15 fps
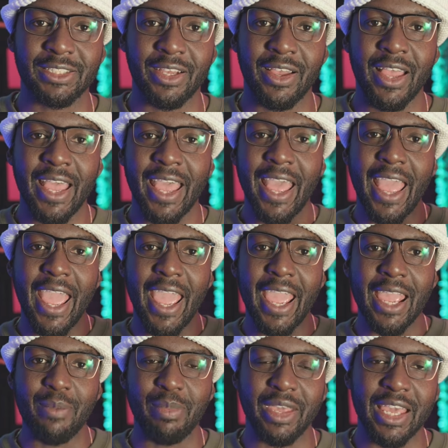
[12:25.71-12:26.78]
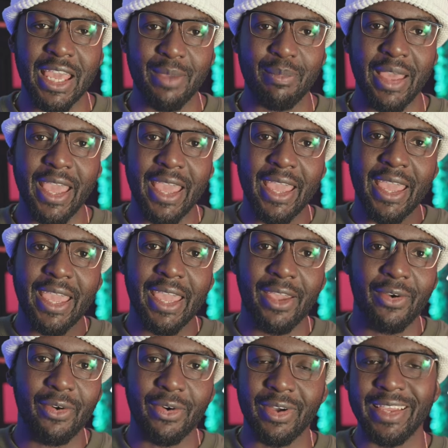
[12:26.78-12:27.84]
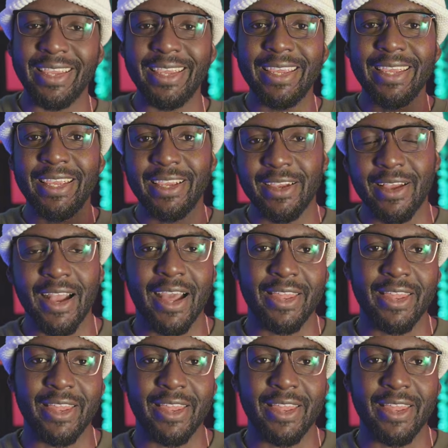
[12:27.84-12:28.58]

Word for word: So hey became A or E,